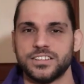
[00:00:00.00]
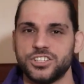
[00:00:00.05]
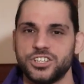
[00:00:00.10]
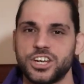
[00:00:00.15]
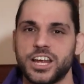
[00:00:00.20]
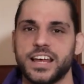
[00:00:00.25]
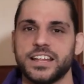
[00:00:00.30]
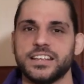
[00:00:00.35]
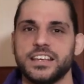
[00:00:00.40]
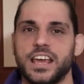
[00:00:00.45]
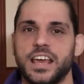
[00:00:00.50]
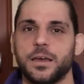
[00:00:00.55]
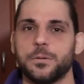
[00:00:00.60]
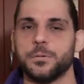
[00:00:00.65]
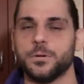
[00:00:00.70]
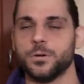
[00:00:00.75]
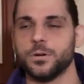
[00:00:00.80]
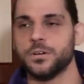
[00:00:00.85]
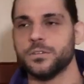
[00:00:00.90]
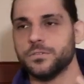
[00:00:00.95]
Chad
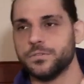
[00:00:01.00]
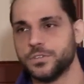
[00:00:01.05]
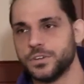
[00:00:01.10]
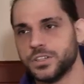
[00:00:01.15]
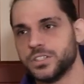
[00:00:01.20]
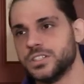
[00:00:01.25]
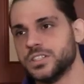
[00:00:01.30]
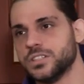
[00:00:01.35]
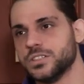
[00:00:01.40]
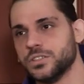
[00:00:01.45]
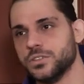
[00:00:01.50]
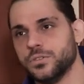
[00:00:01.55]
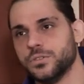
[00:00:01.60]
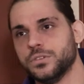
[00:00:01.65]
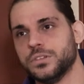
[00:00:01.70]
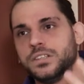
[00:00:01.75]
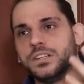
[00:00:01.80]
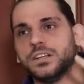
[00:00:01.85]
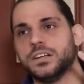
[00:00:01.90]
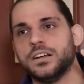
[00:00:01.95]
Gable versus
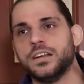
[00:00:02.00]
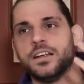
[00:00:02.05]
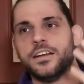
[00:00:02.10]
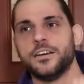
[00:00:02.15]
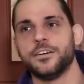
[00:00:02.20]
Gunther